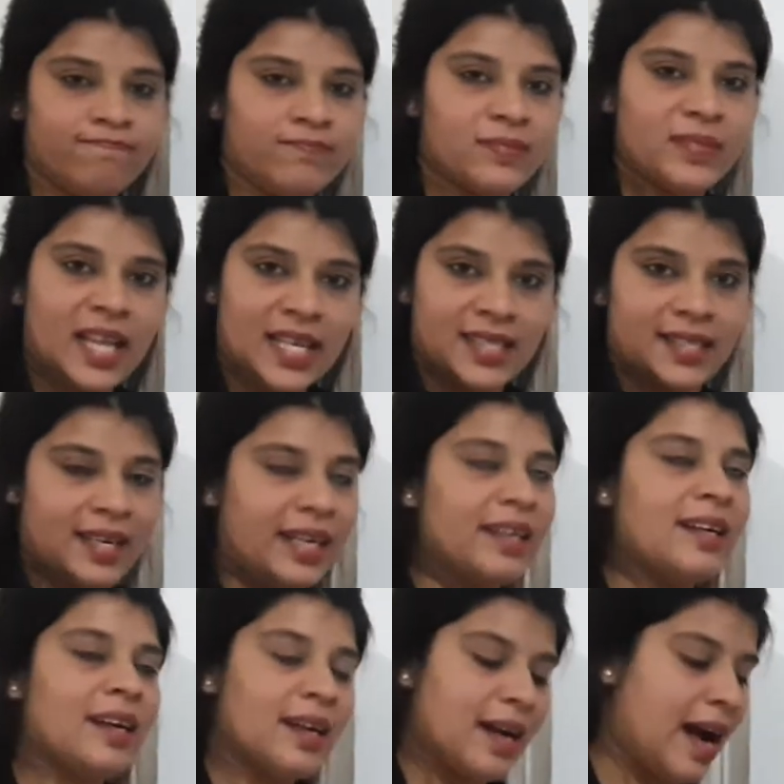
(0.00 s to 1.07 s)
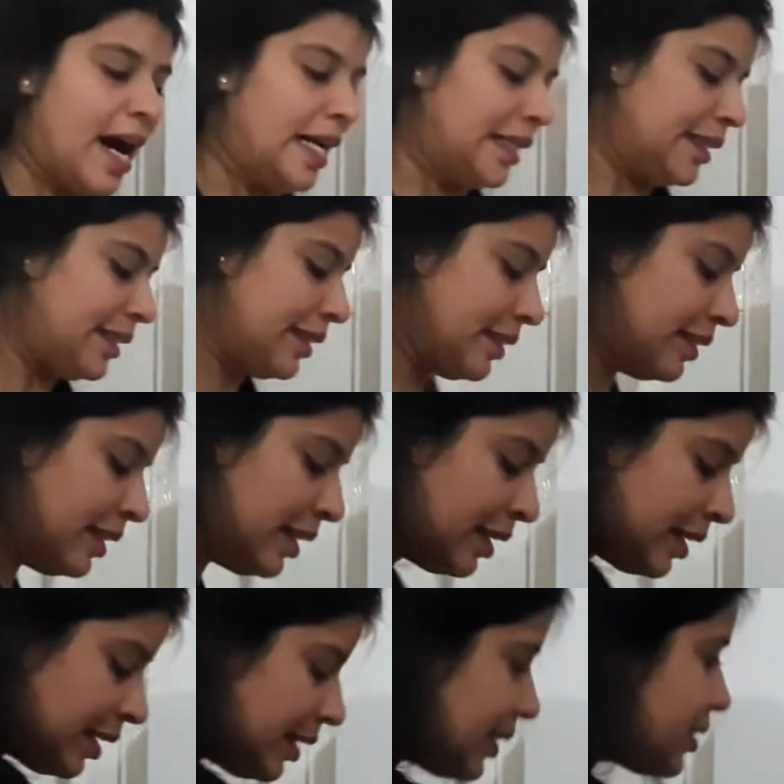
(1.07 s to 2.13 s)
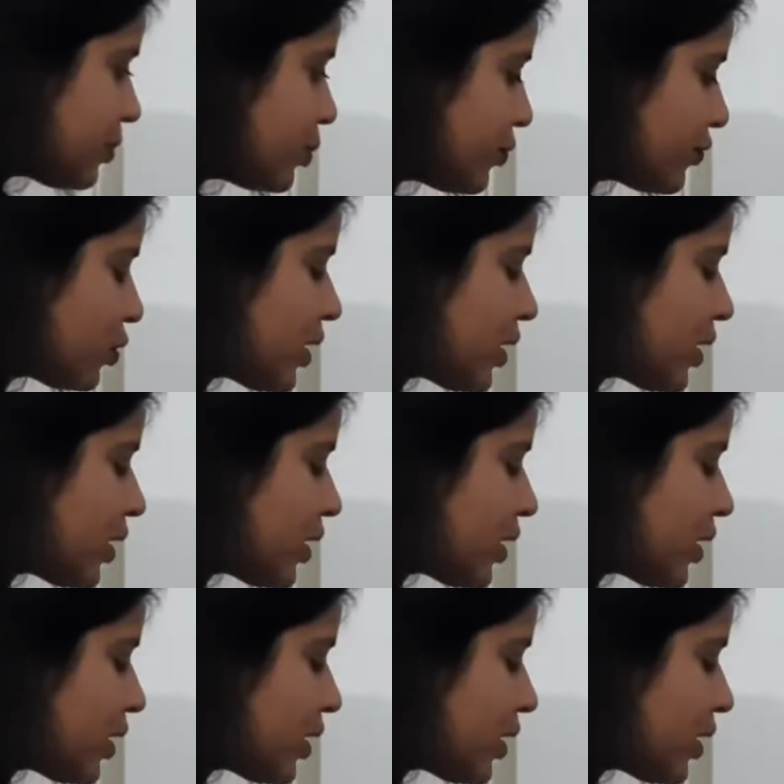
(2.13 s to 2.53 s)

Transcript: that's our answer. Let's move